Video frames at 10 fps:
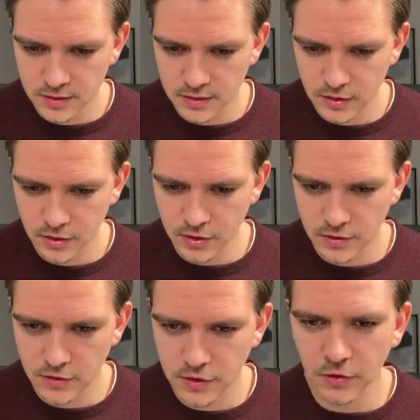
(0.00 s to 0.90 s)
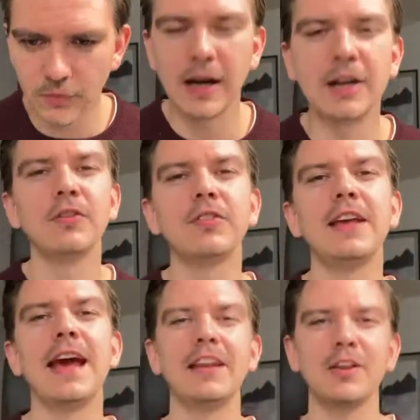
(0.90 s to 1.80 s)
Good. No, I don't see
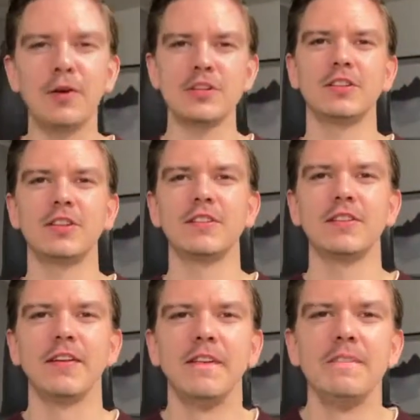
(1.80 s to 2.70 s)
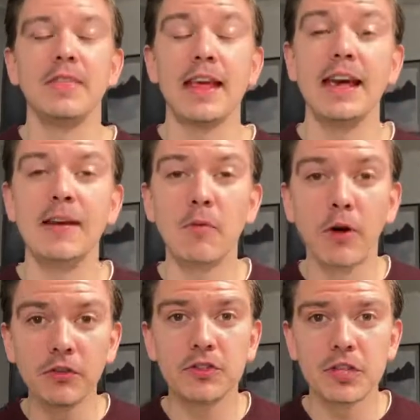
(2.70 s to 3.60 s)
any questions.
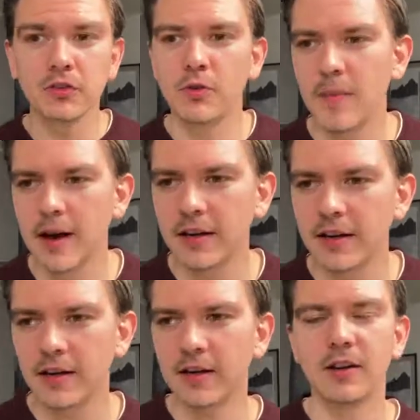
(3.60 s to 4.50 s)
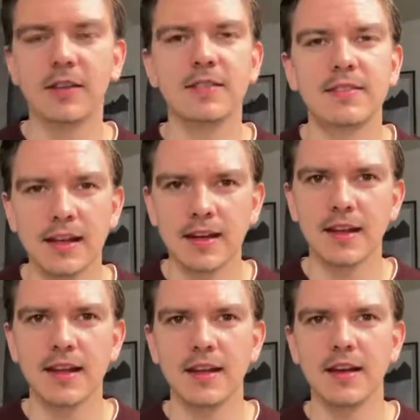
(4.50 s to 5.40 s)
Also, just a reminder, on
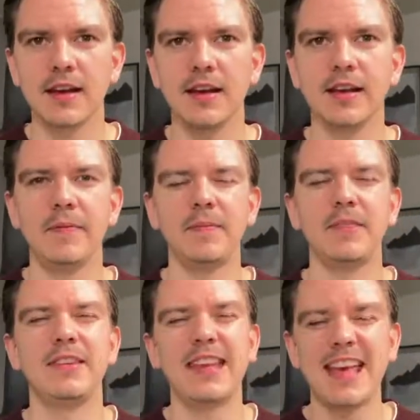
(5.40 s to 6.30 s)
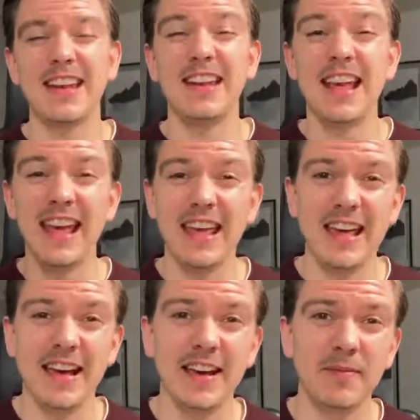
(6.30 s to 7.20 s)
Saturday, 10
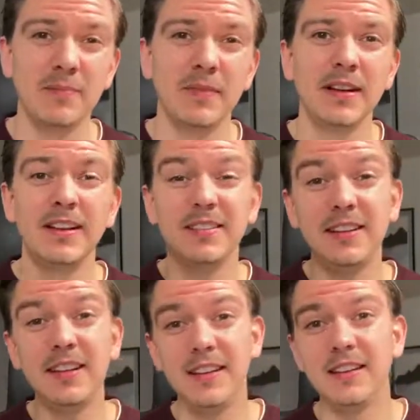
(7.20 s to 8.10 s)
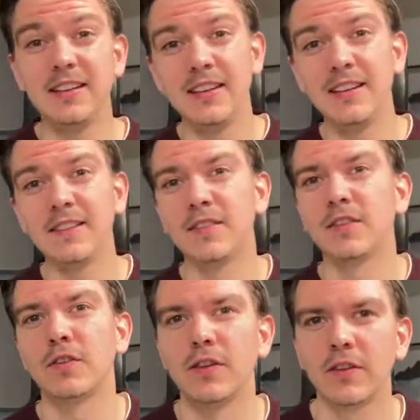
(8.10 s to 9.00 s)
a.m. CET,
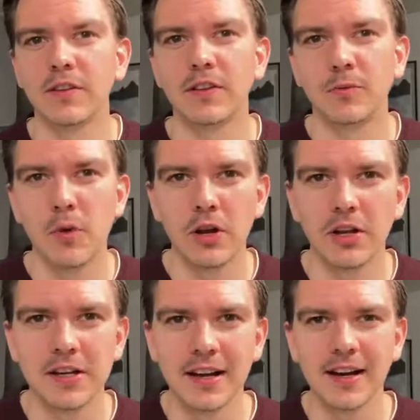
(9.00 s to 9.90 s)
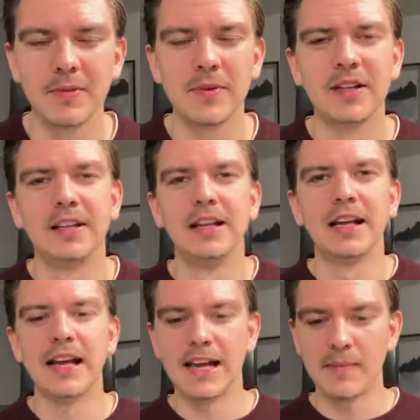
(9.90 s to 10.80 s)
so this is Berlin time,
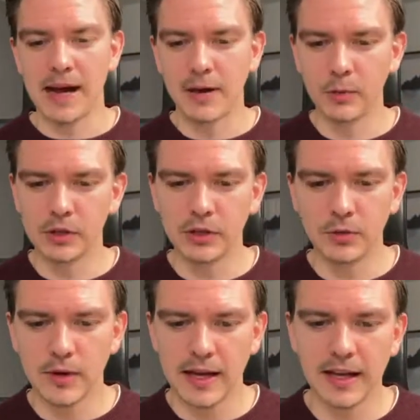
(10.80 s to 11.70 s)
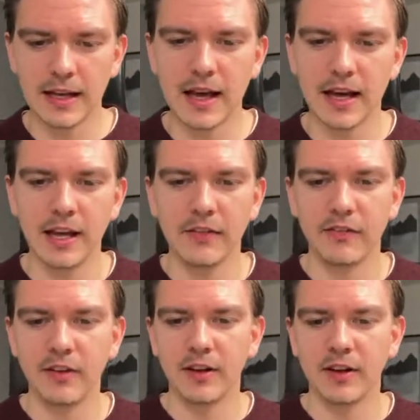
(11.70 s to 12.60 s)
I will do a live
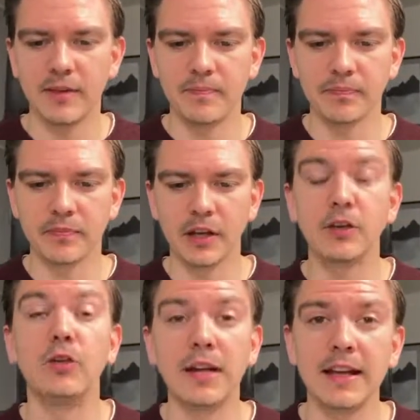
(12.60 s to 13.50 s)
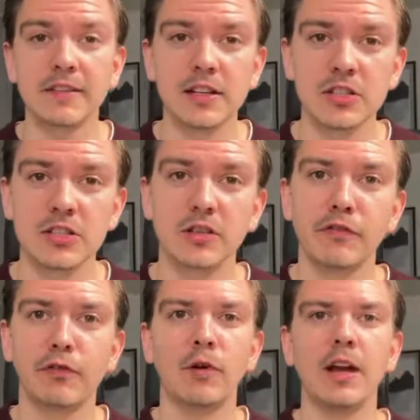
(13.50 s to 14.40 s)
Q&A session
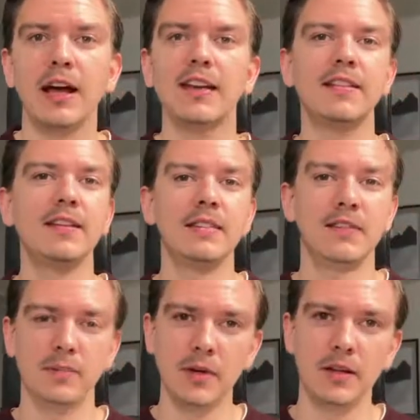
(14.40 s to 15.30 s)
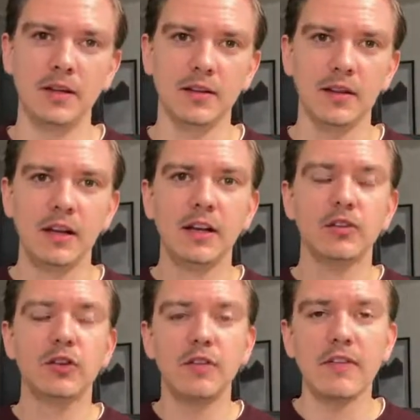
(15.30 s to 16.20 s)
for like 60 minutes.
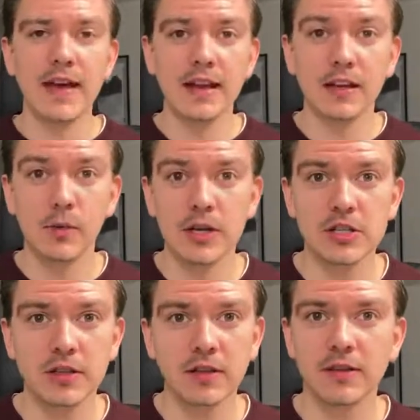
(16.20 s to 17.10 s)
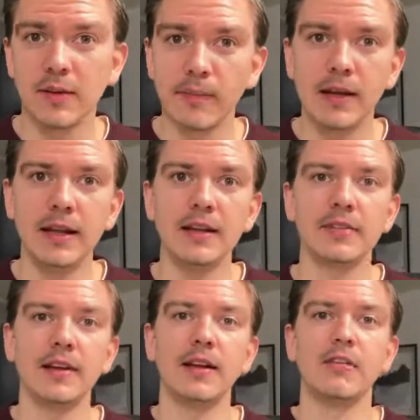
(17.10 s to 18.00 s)
So if you have any questions, then please
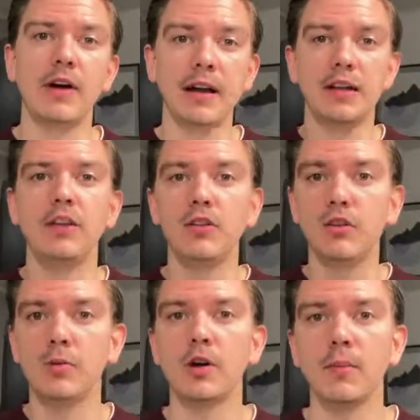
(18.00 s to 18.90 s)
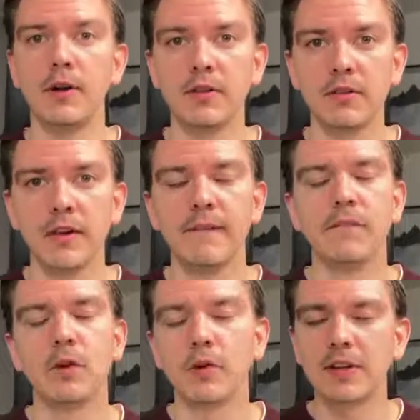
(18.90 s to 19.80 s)
write in the YouTube comments,
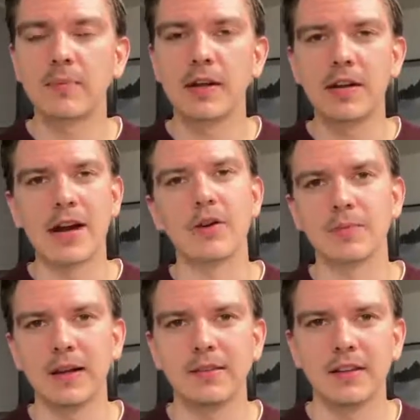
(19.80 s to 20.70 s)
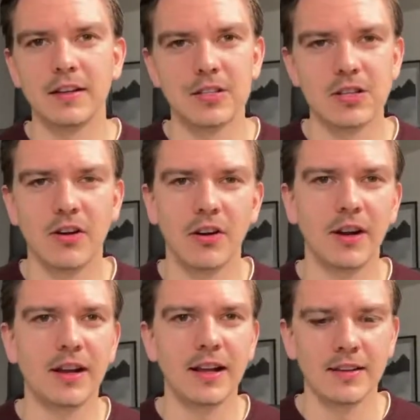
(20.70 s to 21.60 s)
or send me a direct message
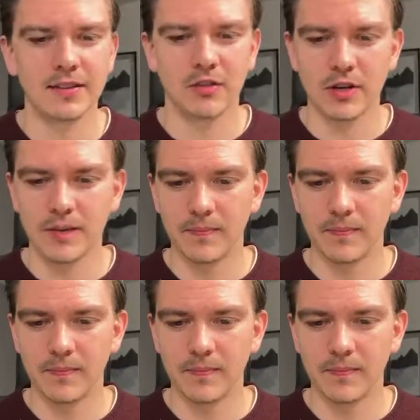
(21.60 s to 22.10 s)
on Instagram.